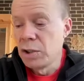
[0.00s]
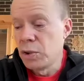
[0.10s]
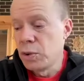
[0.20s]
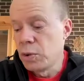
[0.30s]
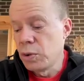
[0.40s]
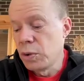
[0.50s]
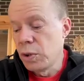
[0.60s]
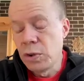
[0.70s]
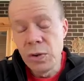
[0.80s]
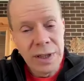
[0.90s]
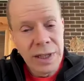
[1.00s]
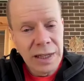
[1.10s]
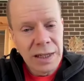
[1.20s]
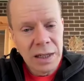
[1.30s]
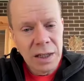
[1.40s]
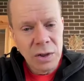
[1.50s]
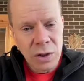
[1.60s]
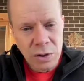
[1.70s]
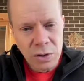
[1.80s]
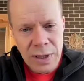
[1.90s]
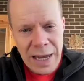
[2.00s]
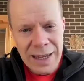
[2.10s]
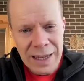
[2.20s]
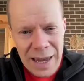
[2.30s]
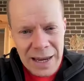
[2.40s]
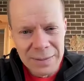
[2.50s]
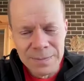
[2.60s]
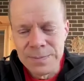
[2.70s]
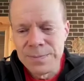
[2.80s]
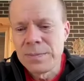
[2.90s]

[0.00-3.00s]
Do you think you can do that again?